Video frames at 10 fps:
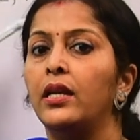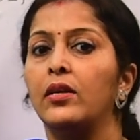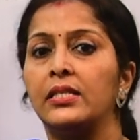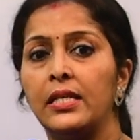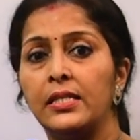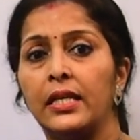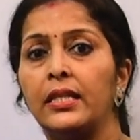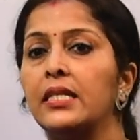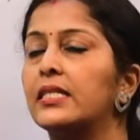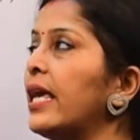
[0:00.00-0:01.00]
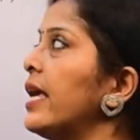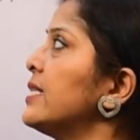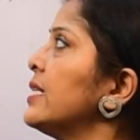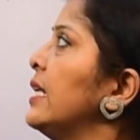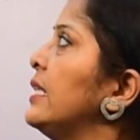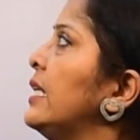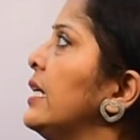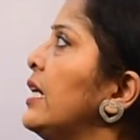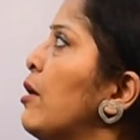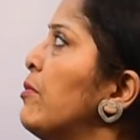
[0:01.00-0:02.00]
Now since in this case
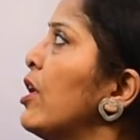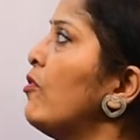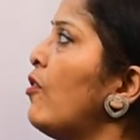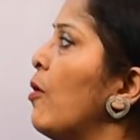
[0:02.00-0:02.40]
the number of